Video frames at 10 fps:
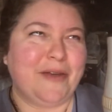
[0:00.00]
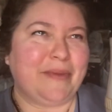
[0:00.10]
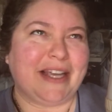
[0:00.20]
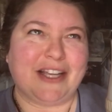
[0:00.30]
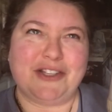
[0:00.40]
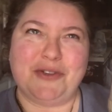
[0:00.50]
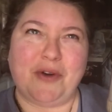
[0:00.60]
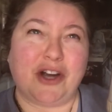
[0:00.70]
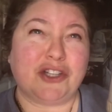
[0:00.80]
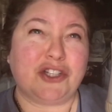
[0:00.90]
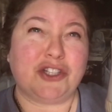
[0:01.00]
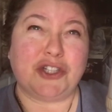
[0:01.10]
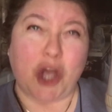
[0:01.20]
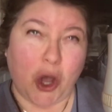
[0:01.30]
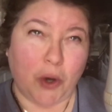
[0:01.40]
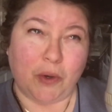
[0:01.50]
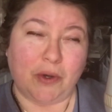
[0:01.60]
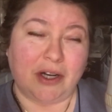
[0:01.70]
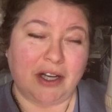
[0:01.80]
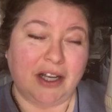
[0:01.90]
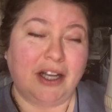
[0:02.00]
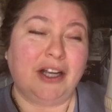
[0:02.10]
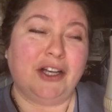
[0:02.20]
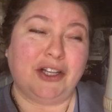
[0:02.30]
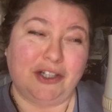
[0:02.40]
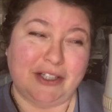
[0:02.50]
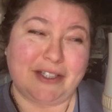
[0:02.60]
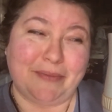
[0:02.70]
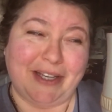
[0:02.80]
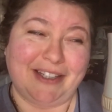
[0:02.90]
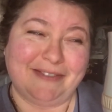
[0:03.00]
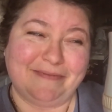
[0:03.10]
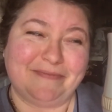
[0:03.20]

Because you are so good to me.